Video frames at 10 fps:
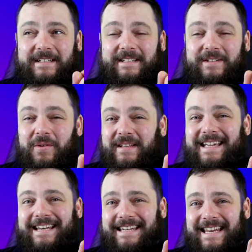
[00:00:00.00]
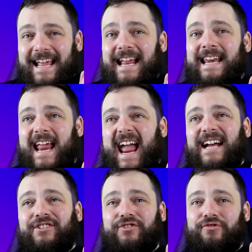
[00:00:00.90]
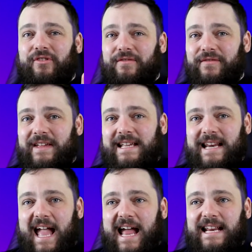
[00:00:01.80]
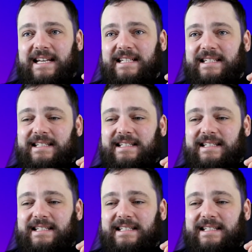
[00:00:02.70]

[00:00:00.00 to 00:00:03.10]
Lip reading: you only get 10 extra feet added.